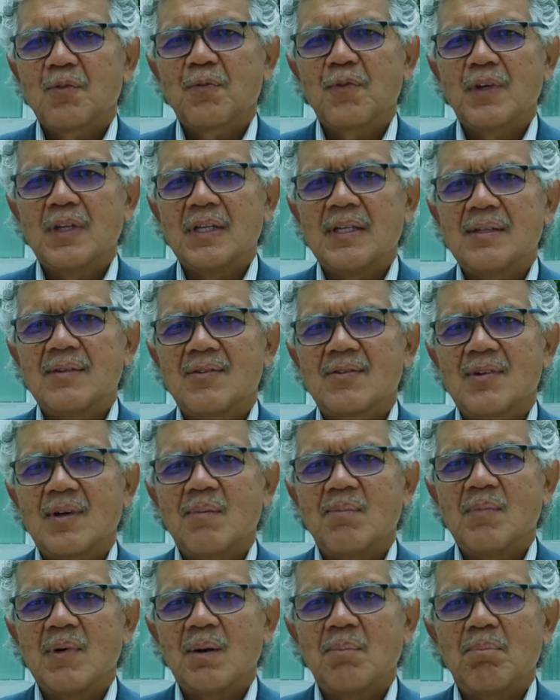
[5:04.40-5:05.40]
to fill in
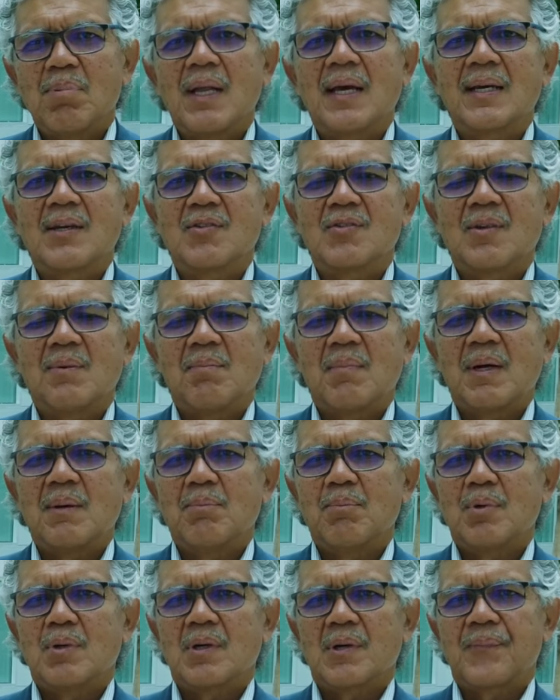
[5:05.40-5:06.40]
some uh, blanks in my
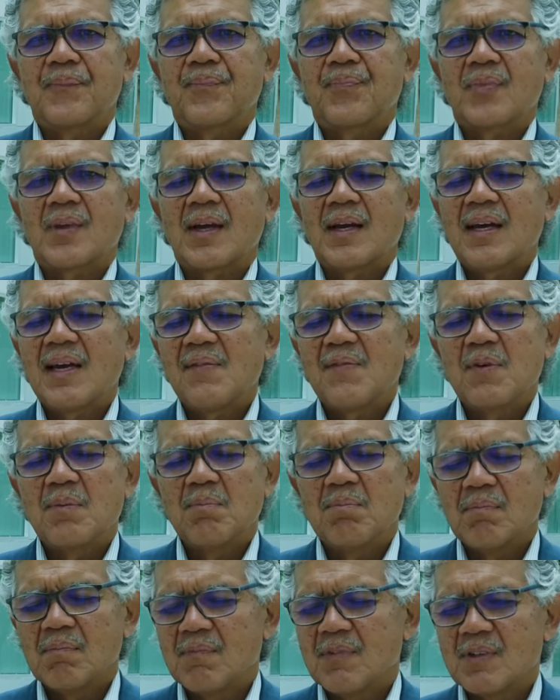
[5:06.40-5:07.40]
book, I
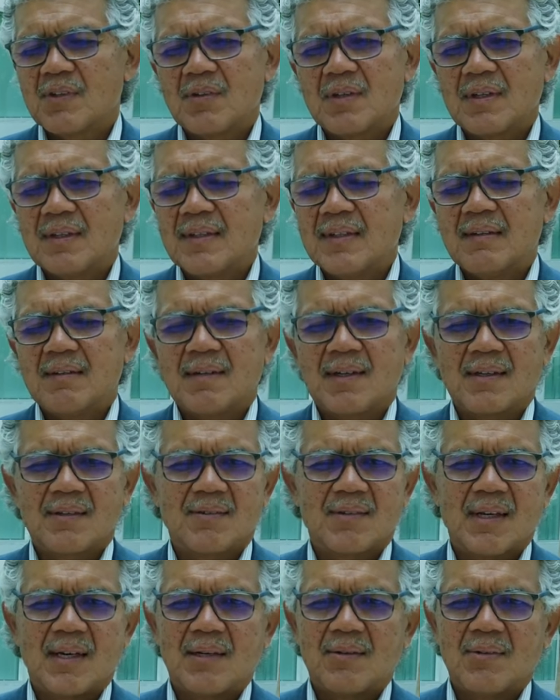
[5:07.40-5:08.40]
haven't visited
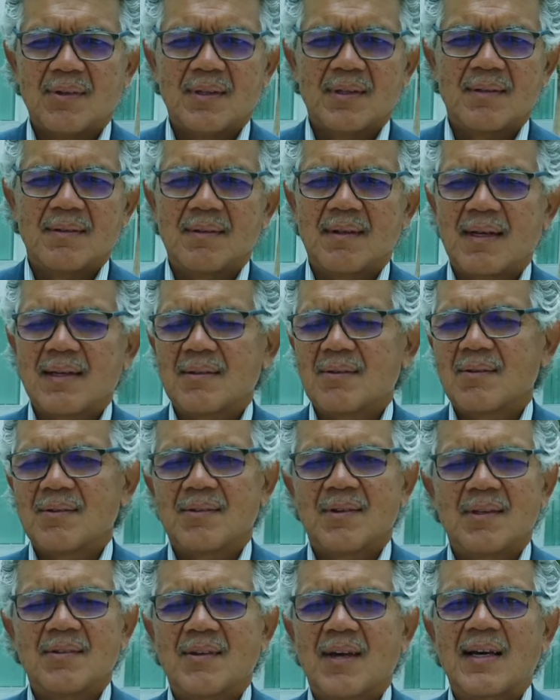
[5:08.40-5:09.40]
Youngstown in, I don't know,
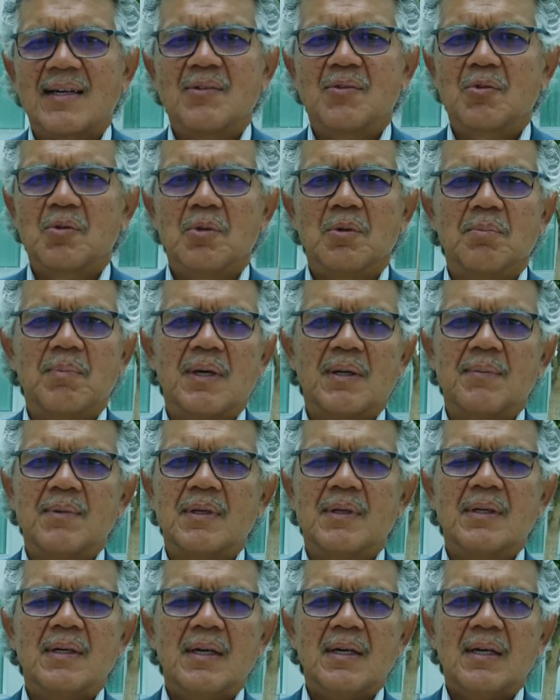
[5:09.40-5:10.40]
since high school
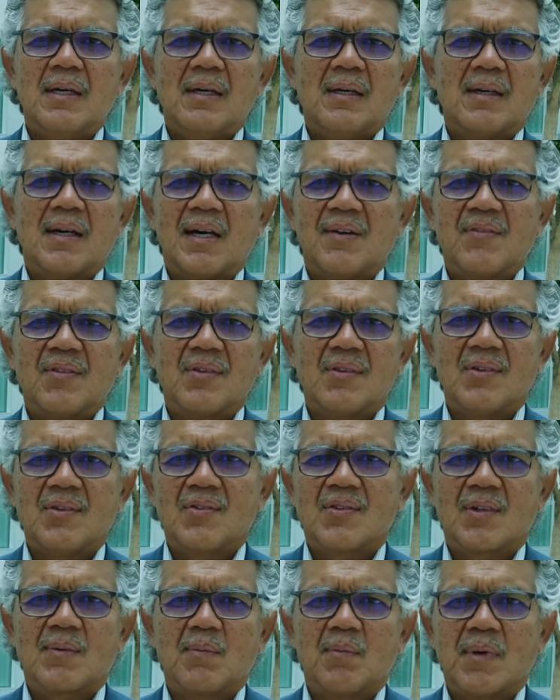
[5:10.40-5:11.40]
maybe. I haven't seen
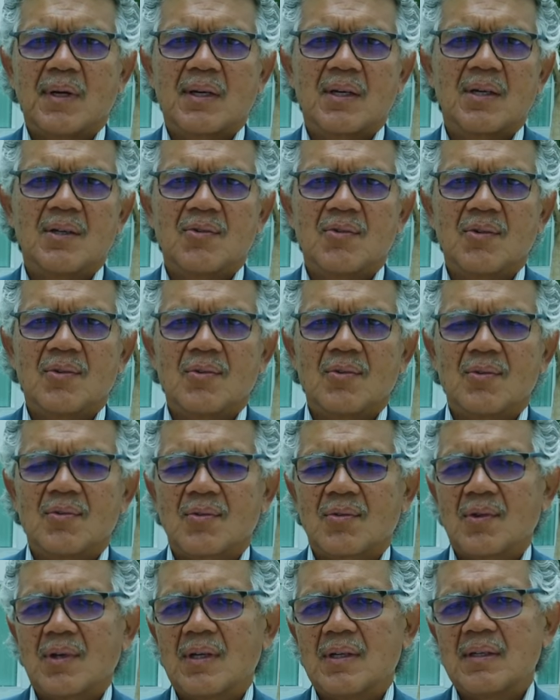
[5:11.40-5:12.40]
some of my
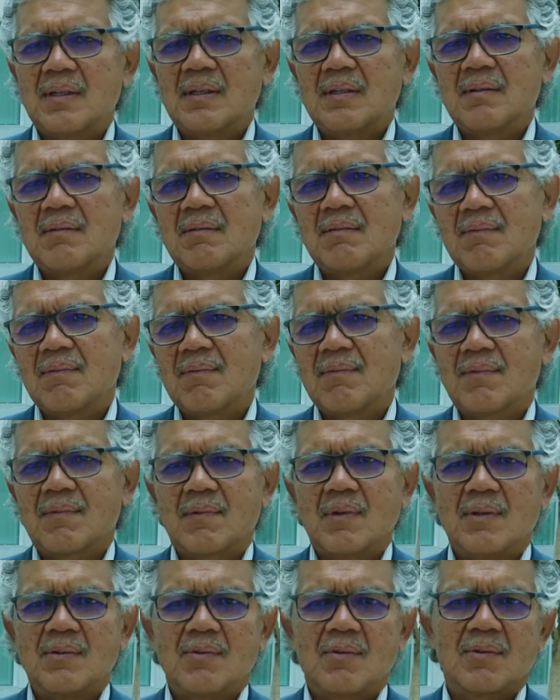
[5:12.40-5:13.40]
cousins uh,
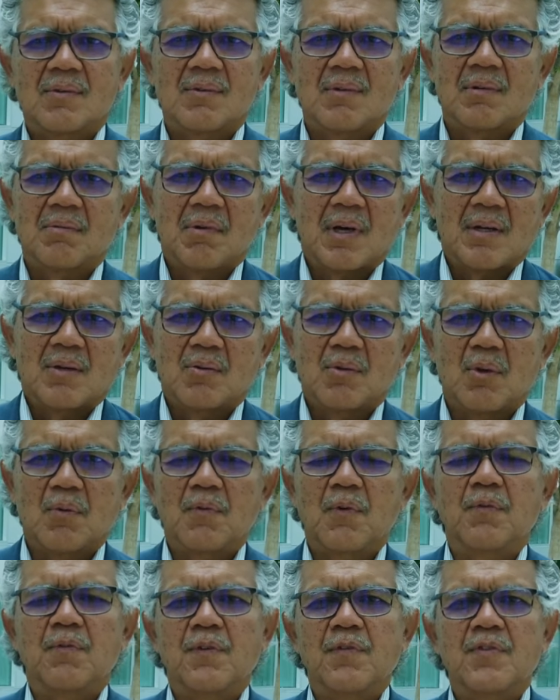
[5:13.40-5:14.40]
since, I don't know,
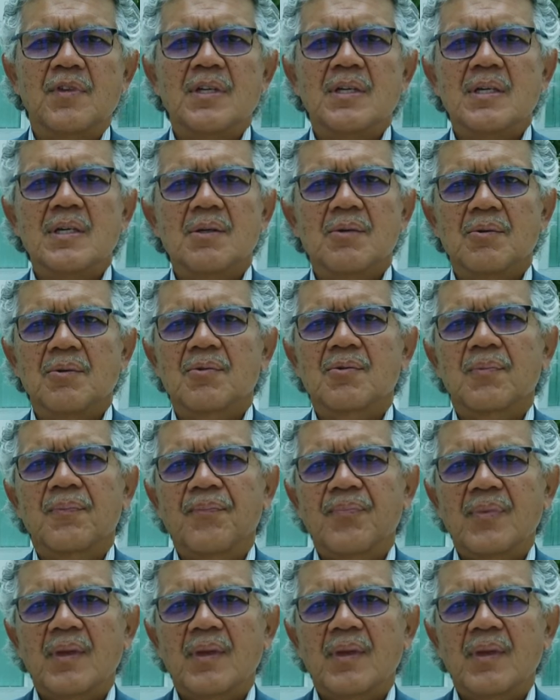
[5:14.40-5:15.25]
for 50 years.